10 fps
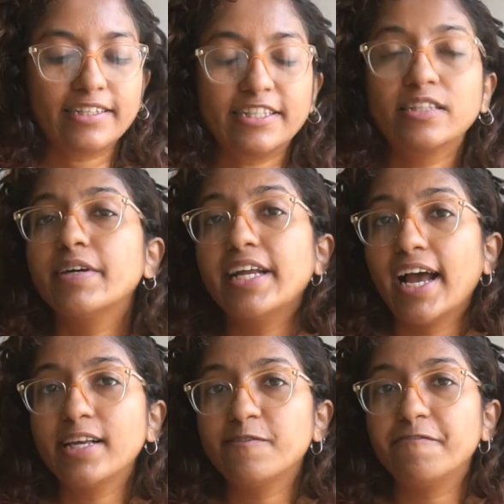This one
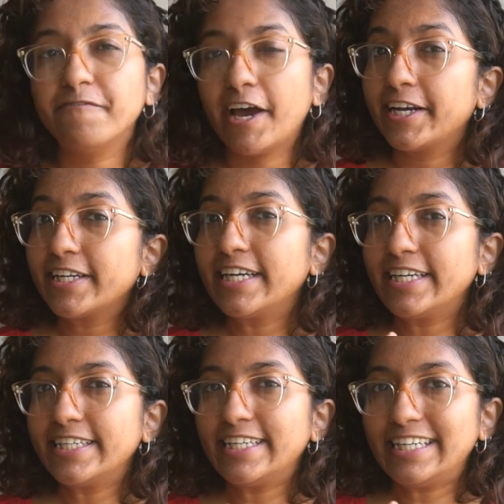has
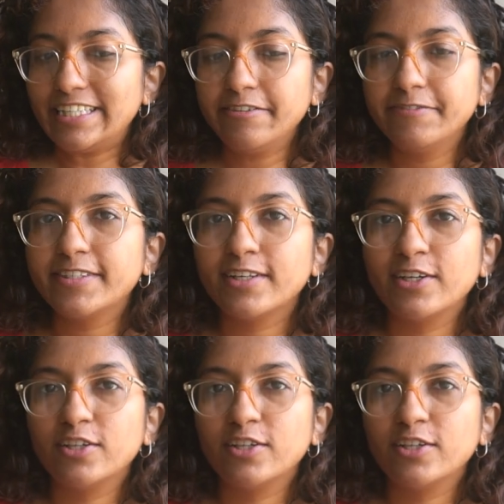variegated leaves.